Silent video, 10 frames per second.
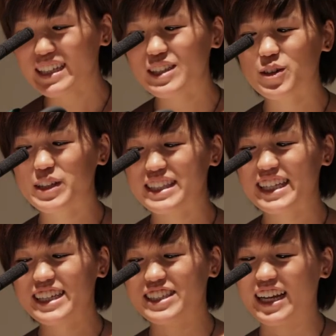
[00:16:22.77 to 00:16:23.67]
So
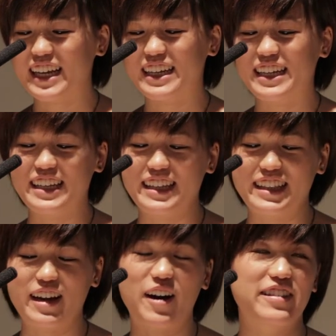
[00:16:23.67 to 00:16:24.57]
instantiate
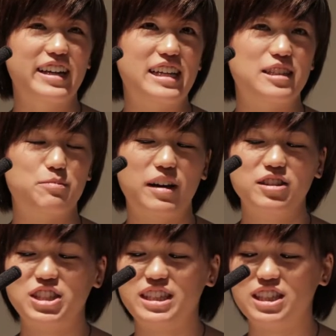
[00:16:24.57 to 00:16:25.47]
in the online
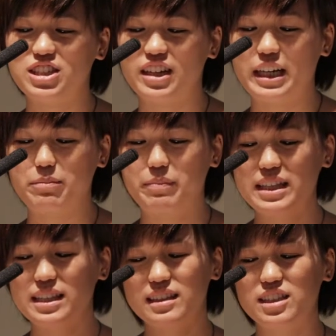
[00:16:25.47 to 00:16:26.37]
etymology dictionary
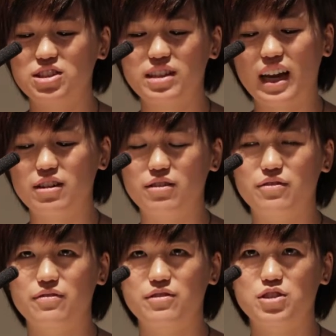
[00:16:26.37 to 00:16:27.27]
basically just kind of